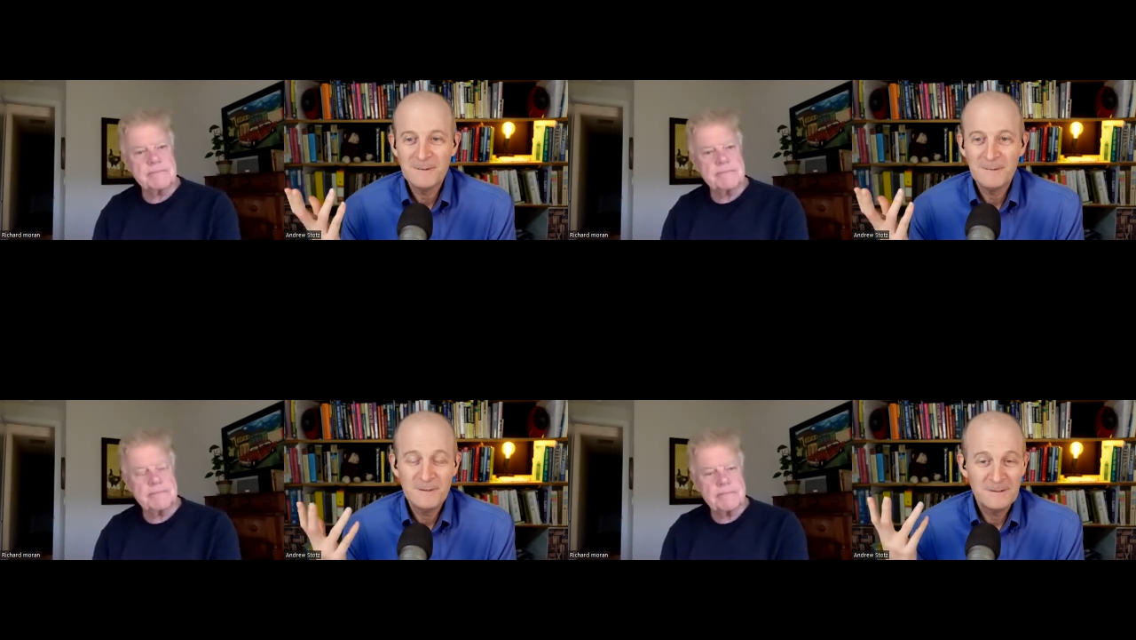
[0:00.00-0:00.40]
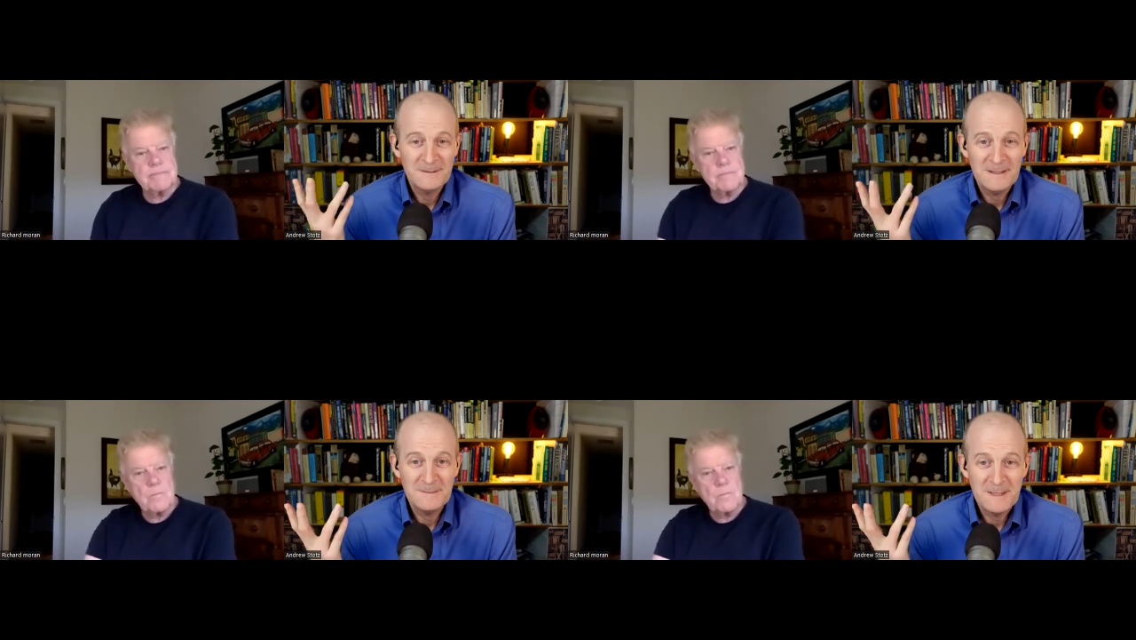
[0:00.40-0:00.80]
Speaker 1: was to
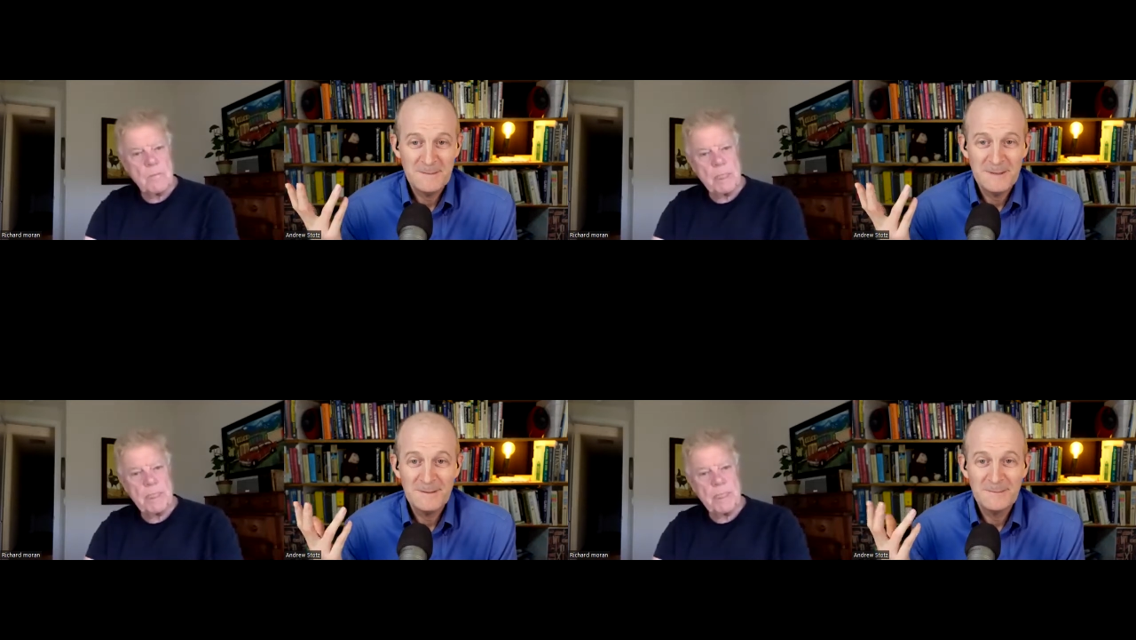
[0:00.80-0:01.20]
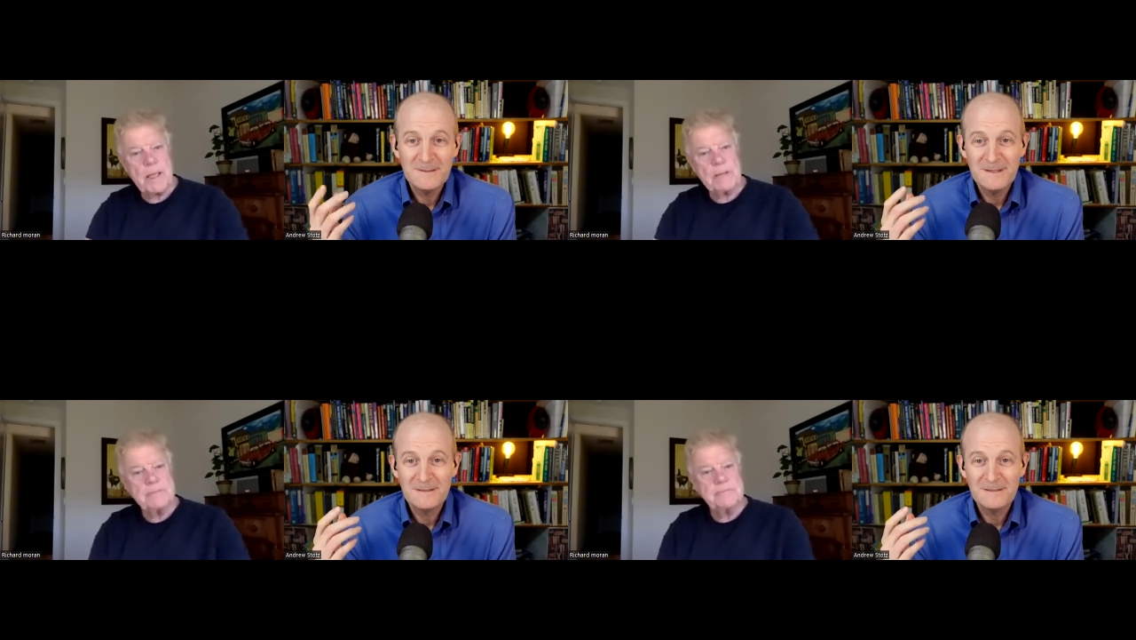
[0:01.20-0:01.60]
say to me when I was
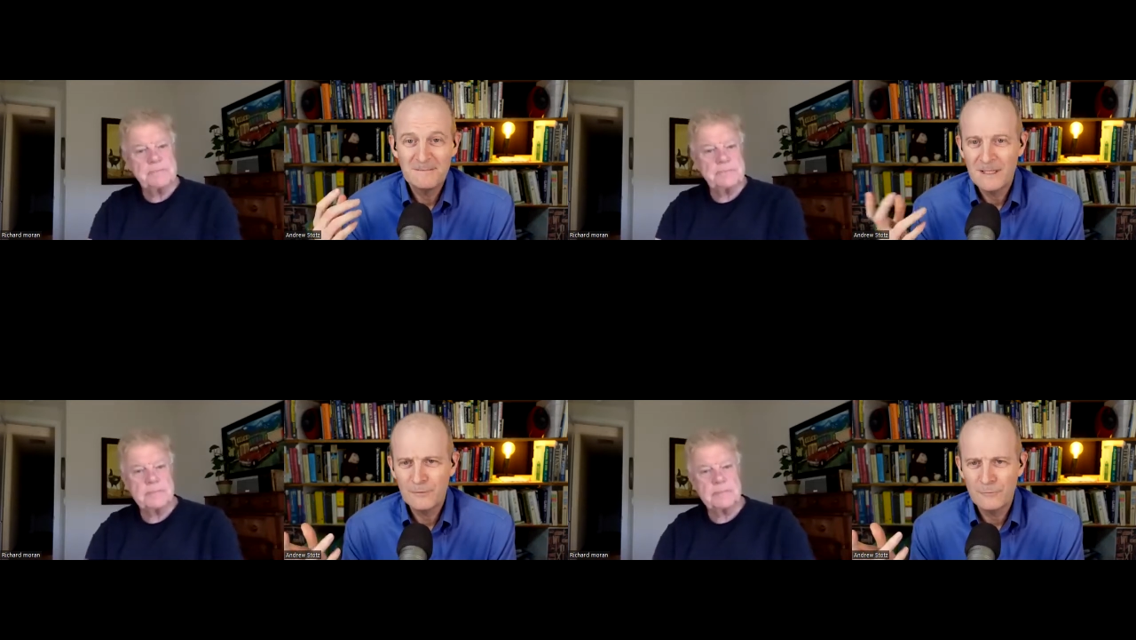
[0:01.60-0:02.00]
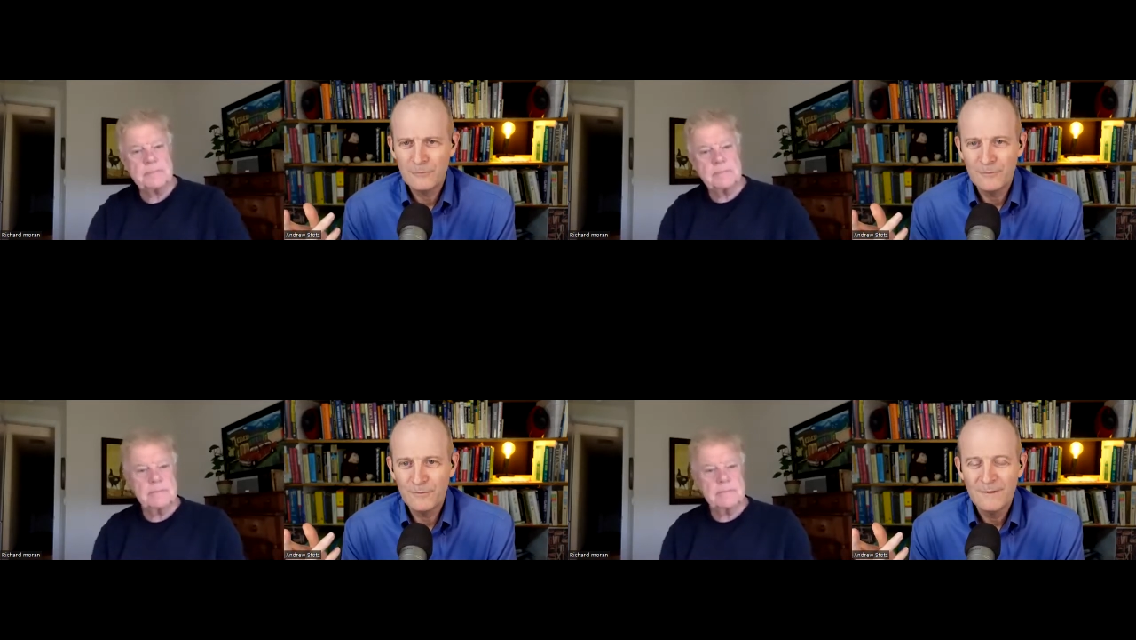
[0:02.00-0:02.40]
young, tell the
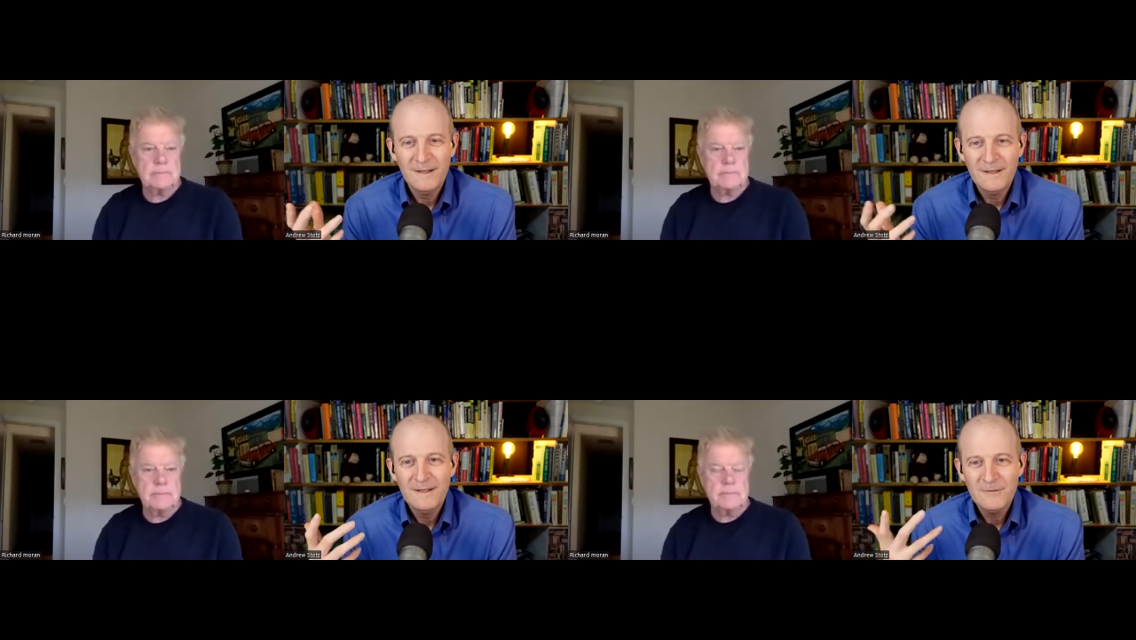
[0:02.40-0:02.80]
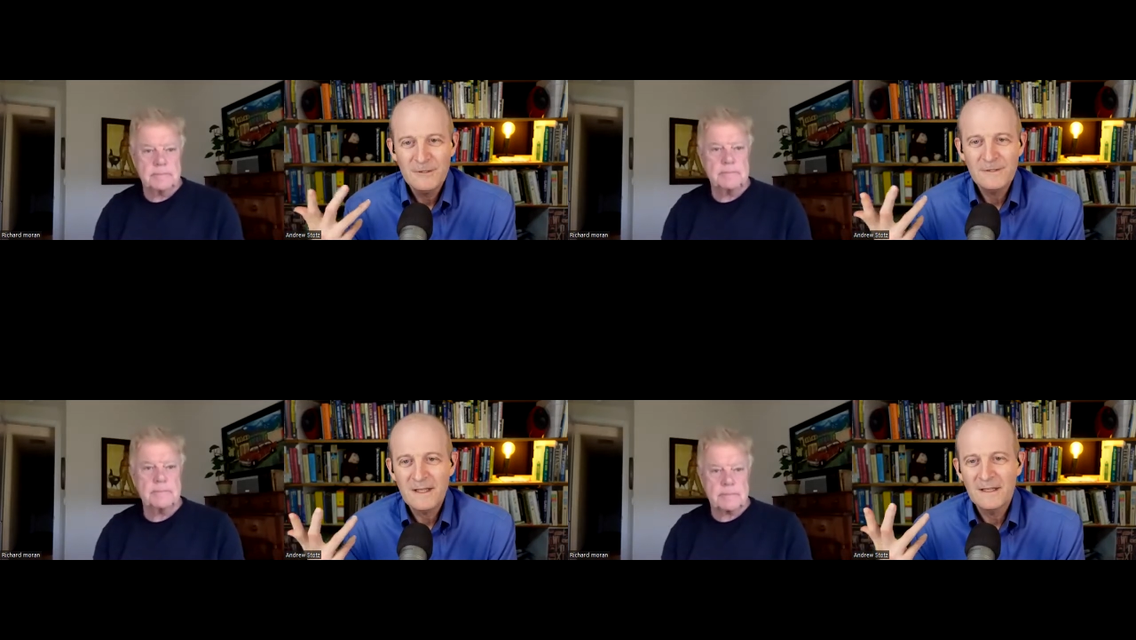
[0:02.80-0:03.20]
truth,
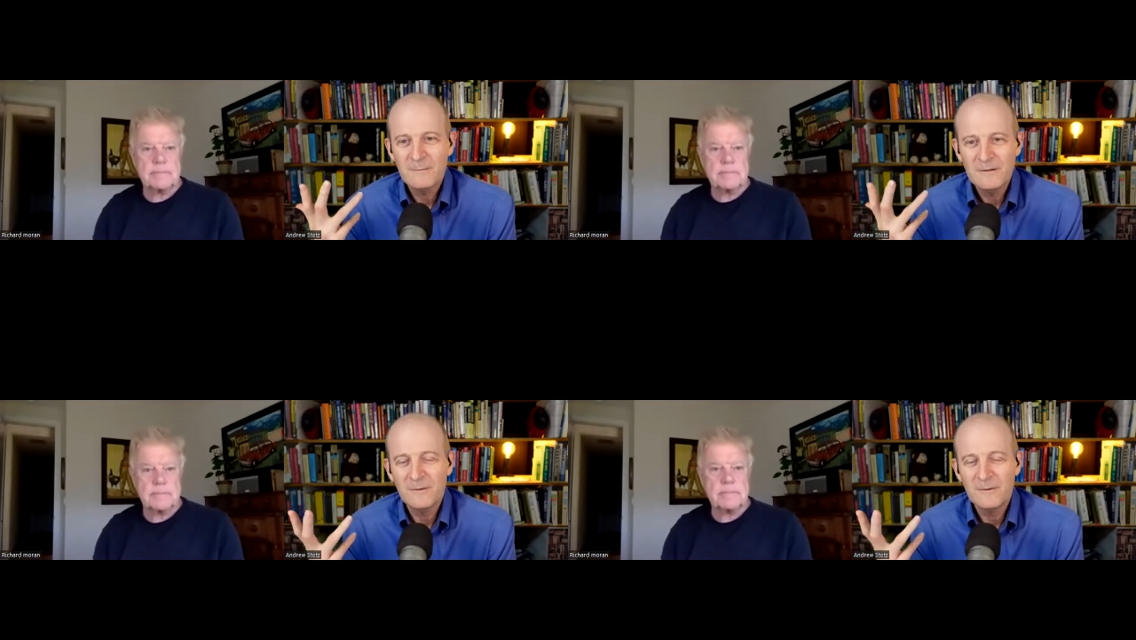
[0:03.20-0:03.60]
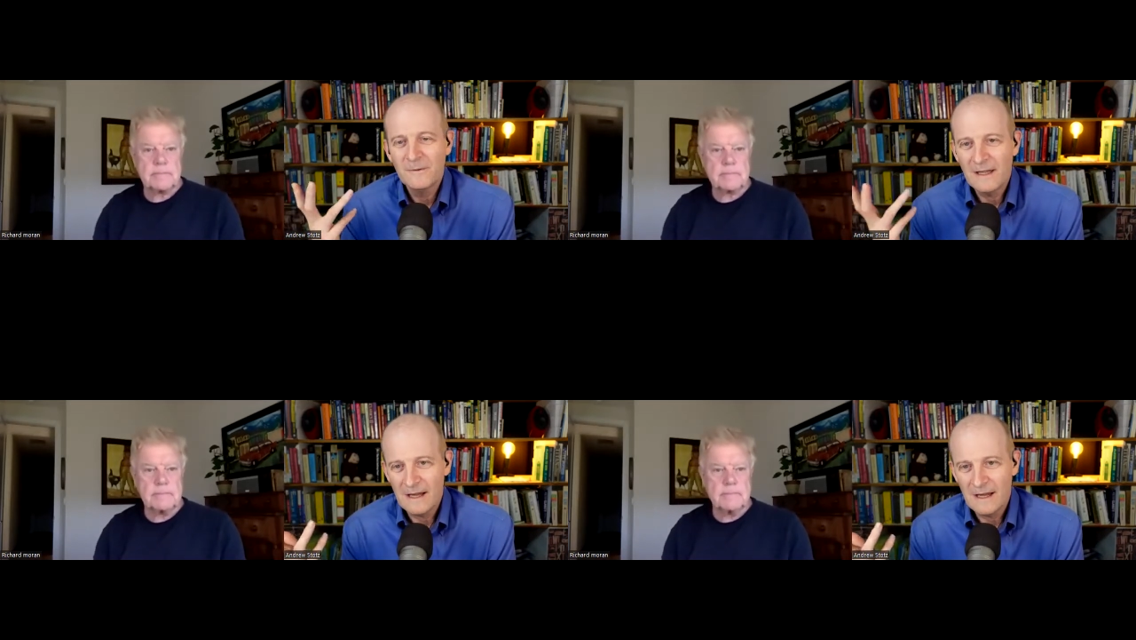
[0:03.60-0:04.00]
she's telling me
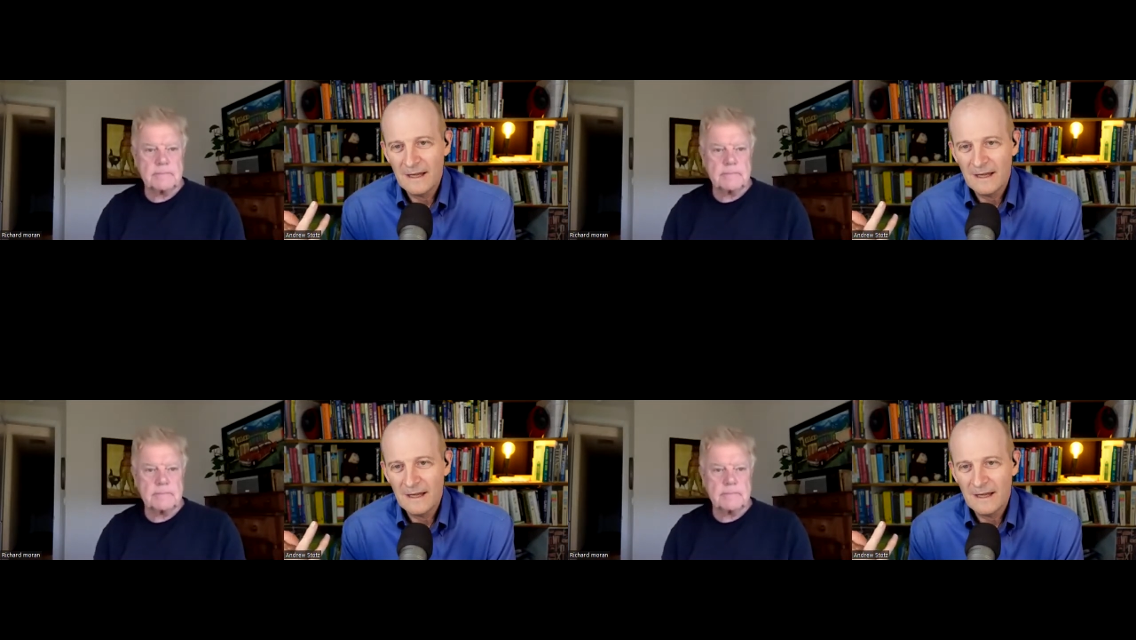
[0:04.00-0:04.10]
don't lie.